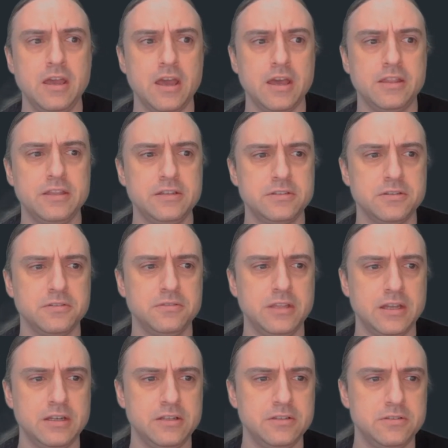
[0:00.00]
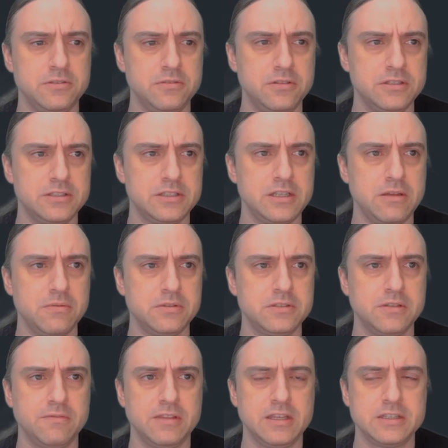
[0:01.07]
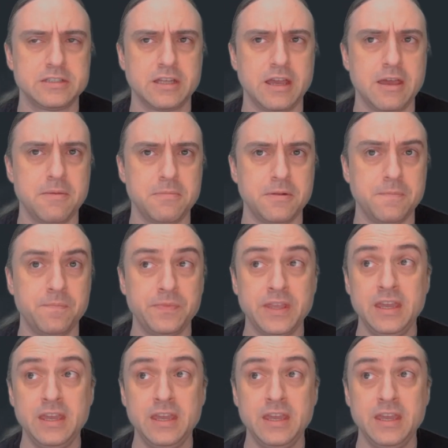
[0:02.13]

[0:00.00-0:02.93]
and then turn that into the sequence of things that happen.